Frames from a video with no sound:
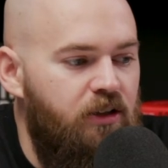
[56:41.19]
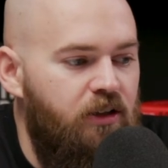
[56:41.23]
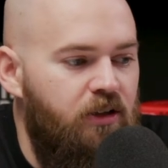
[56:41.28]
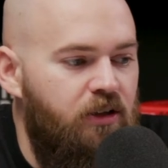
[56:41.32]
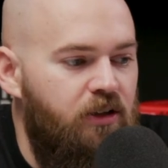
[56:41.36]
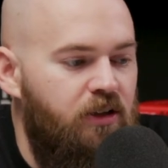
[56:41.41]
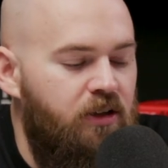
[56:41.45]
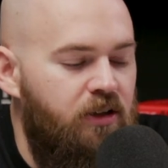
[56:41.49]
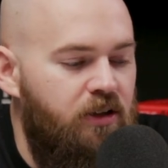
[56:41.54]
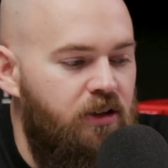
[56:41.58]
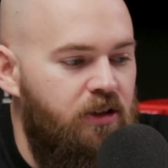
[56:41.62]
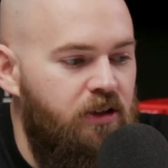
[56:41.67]

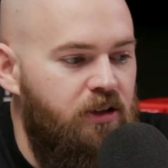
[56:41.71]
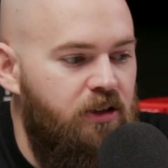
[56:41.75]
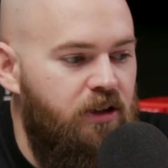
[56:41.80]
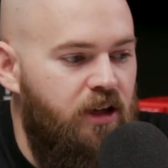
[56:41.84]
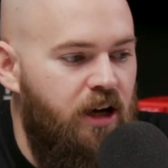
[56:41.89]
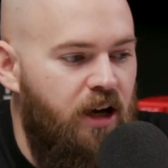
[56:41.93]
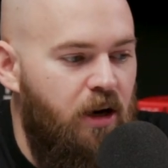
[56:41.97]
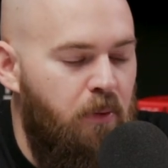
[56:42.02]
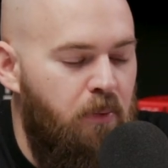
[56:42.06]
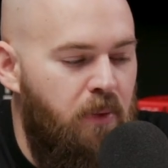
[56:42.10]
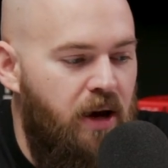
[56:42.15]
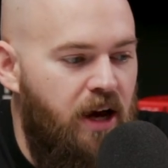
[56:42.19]

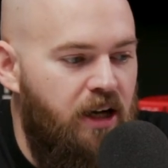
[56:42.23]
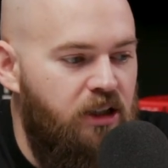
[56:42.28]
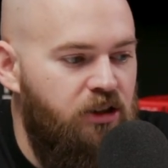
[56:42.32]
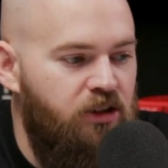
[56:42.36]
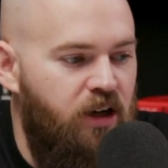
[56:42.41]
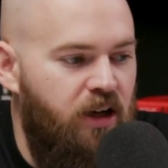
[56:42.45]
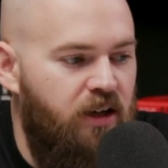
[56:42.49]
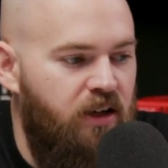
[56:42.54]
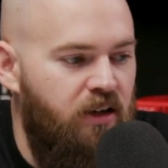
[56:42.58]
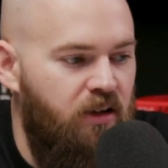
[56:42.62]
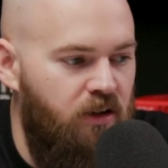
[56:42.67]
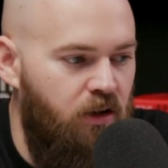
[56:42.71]
Kind of
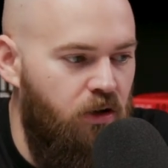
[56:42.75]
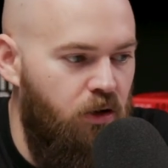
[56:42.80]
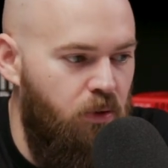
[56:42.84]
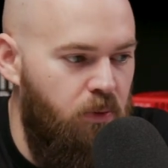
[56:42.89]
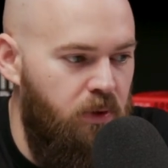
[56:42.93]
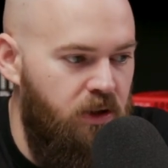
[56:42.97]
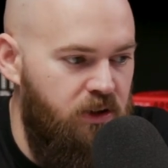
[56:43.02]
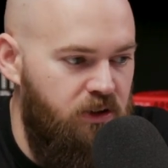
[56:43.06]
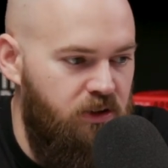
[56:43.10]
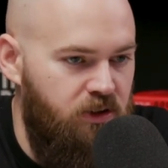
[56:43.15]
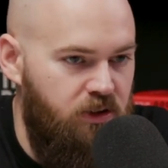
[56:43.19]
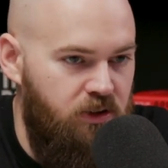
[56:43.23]
backtracking a little
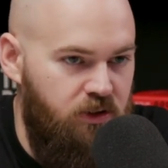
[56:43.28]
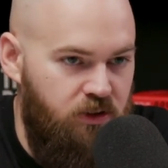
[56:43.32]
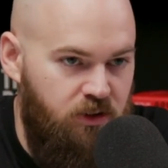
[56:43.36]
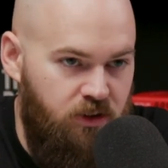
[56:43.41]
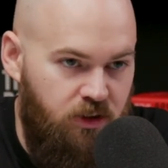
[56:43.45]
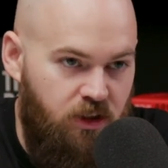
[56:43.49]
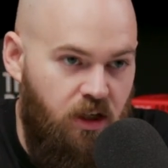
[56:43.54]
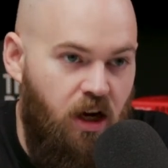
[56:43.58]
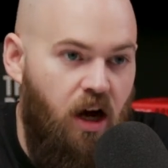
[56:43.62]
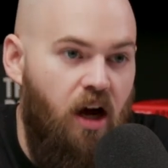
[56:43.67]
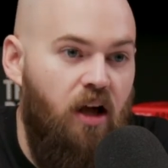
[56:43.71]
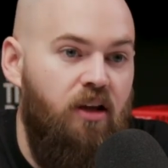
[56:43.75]
bit to
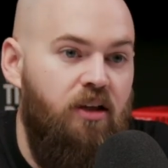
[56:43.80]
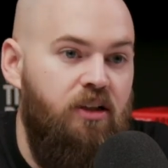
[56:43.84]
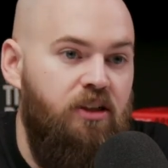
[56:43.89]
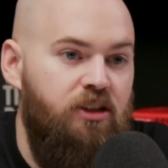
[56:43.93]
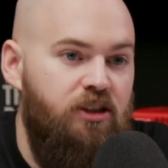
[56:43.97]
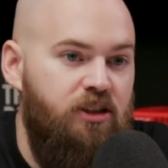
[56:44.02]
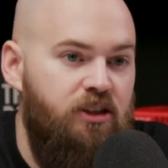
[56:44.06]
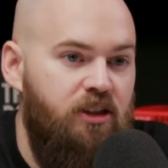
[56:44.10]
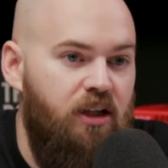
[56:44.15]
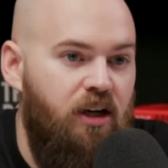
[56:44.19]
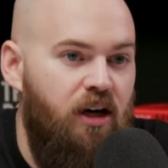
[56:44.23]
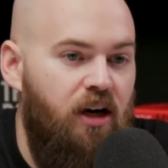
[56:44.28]

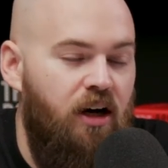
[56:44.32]
college.